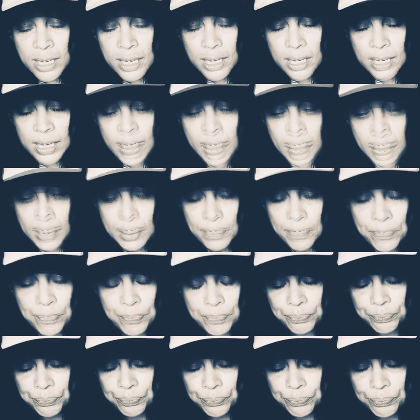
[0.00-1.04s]
in time
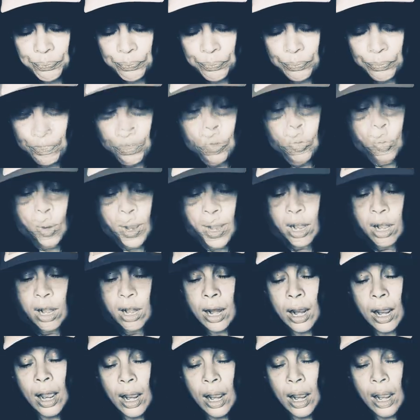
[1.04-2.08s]

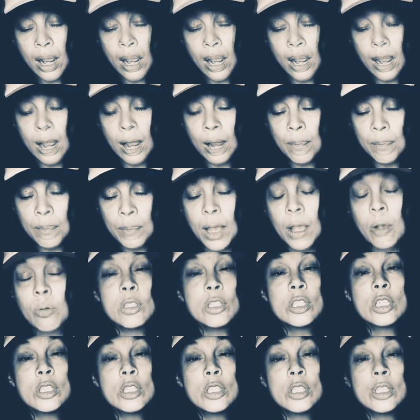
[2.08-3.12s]
where um, I
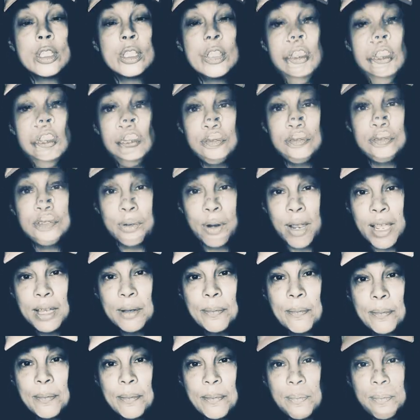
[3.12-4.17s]
was going left,
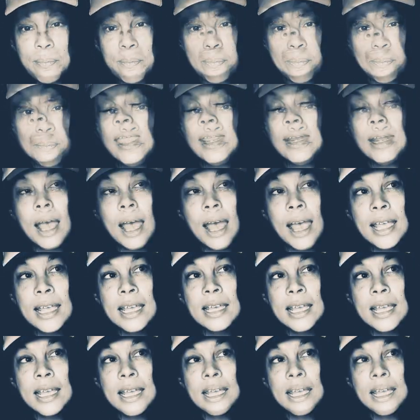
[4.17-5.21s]
right? And then
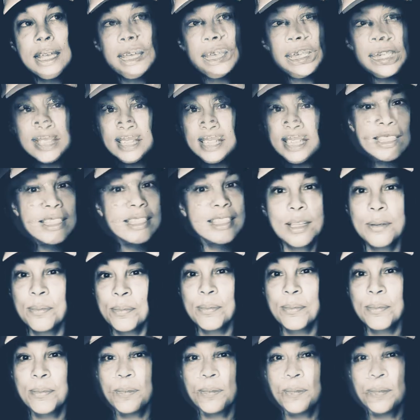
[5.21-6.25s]
I just did
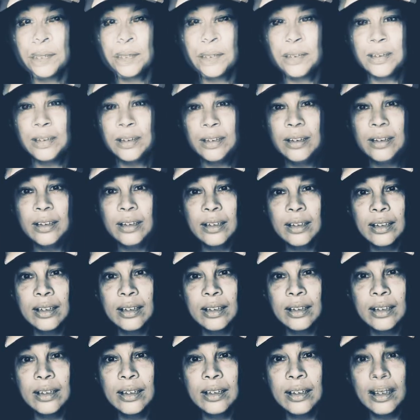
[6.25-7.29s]
something.
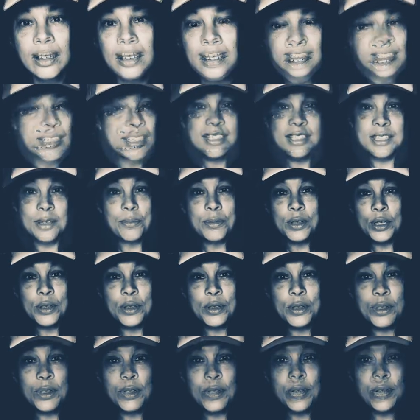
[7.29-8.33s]
I did something
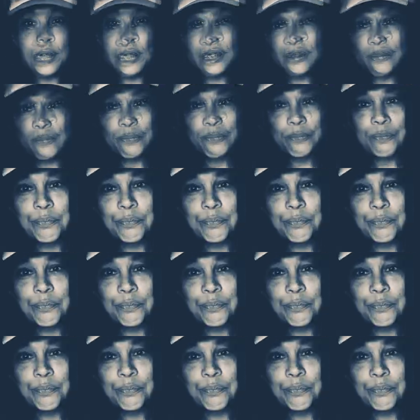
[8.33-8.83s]
recently